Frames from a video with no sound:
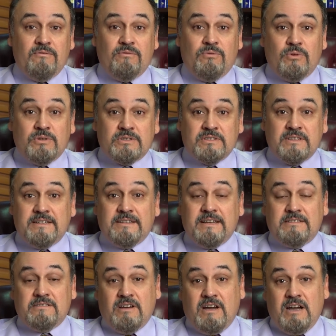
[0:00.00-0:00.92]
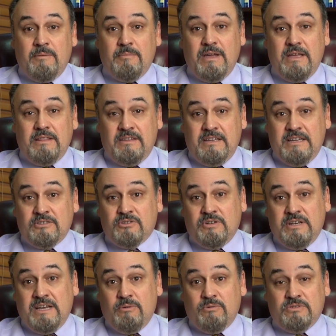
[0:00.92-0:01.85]
Unfortunately, at that time, the
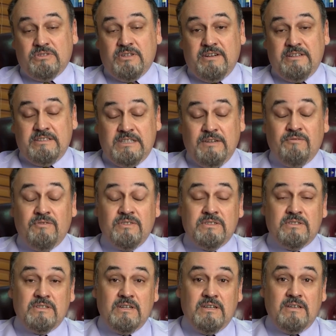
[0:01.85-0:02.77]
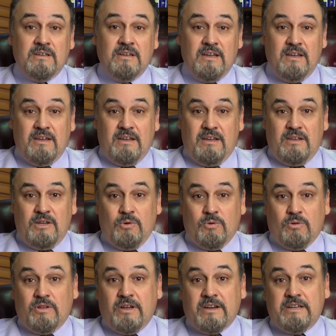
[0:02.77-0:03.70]
internet was in its infancy. You
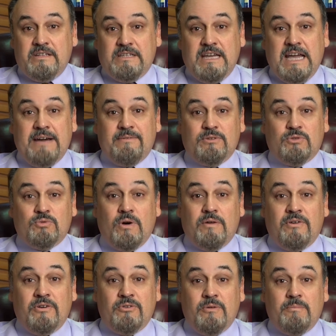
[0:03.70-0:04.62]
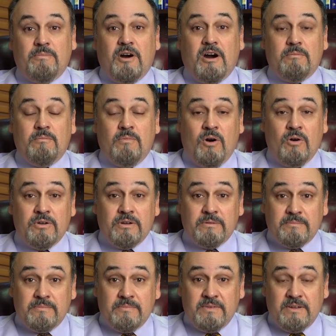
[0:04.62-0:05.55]
were lucky to have a 1200 baud
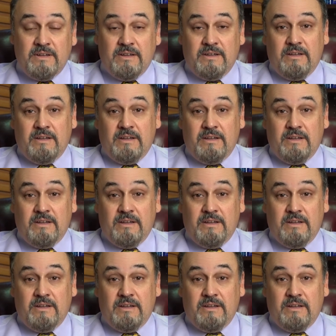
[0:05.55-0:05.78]
modem.